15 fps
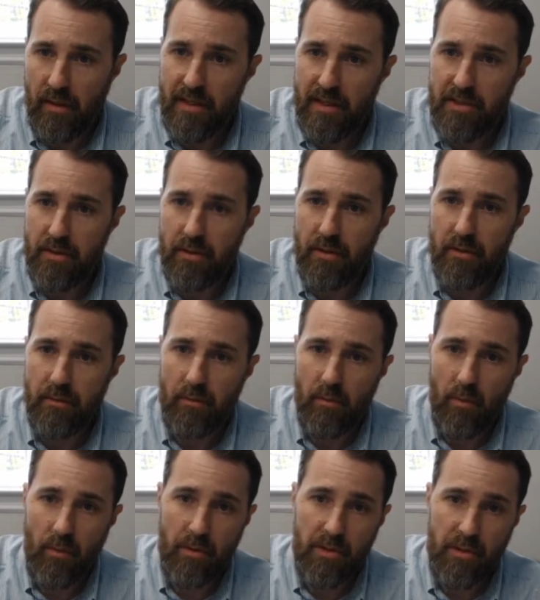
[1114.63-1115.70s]
lesser
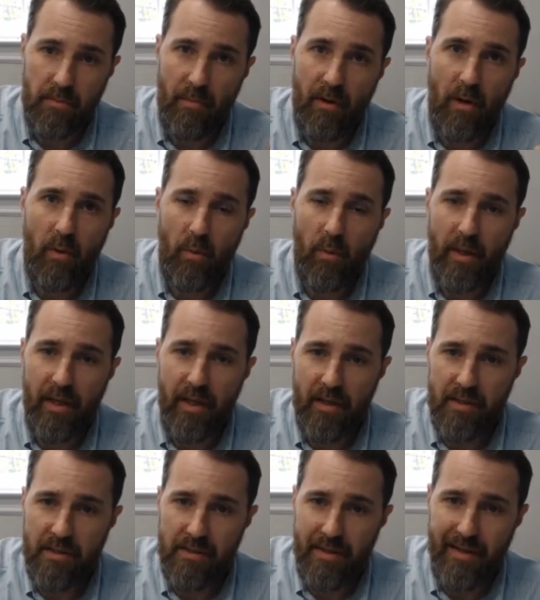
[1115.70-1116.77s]
or small
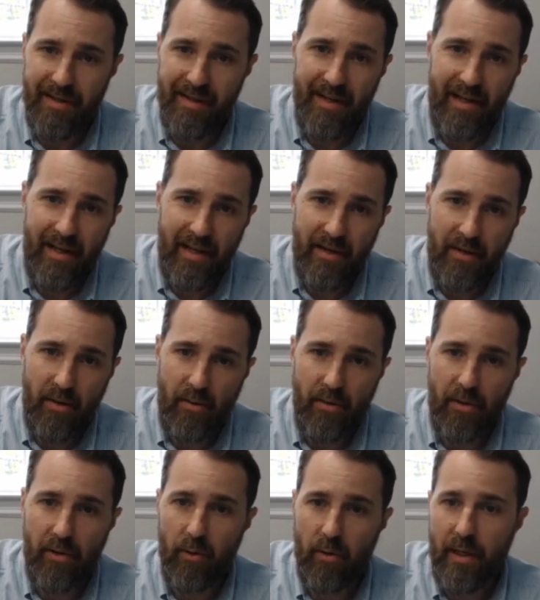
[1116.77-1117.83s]
wings, and know
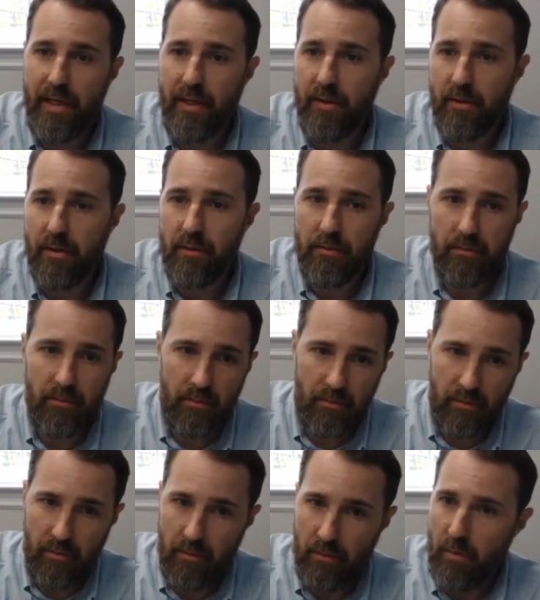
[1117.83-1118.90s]
the greater
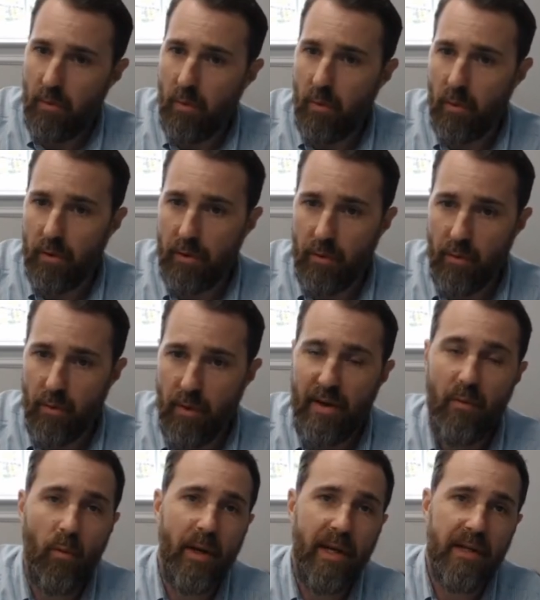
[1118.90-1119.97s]
or
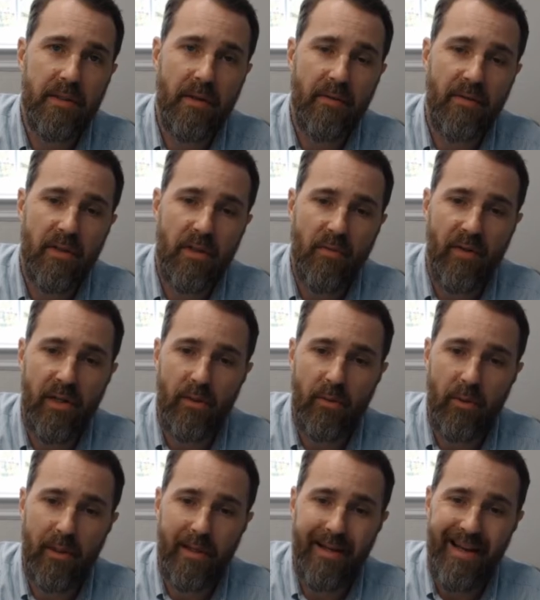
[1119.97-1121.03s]
great wings of the
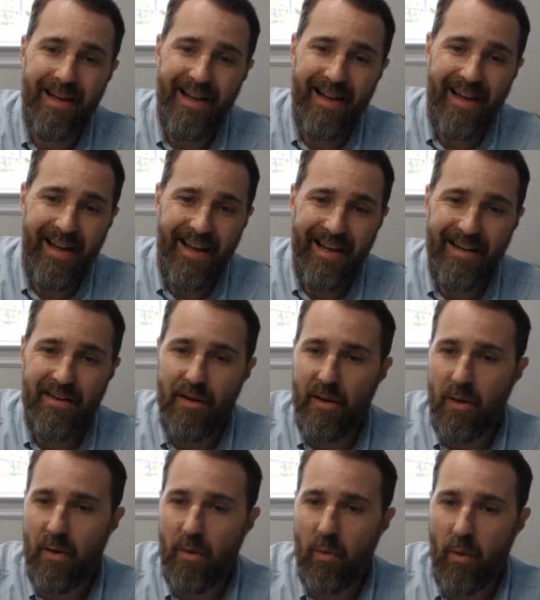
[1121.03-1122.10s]
sphenoid, and
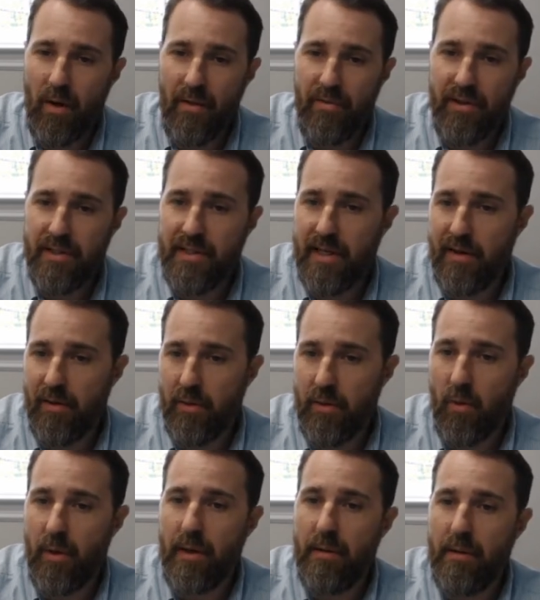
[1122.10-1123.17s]
know what the
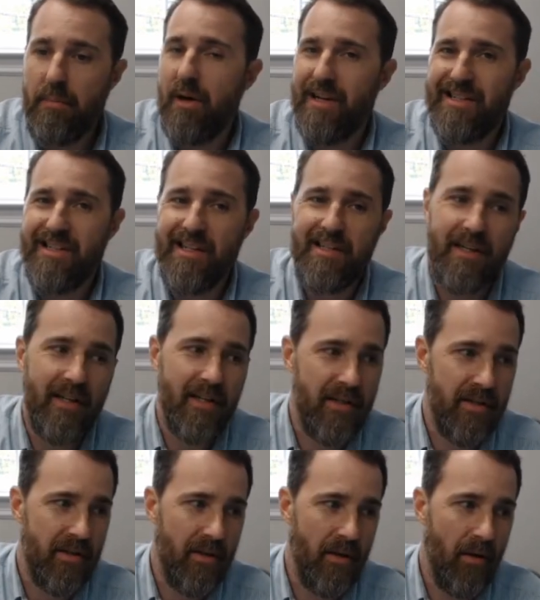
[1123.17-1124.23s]
pterygoid
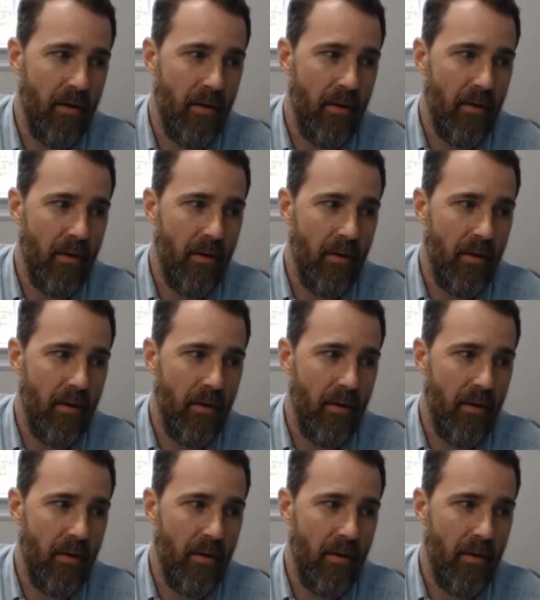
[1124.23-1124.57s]
processes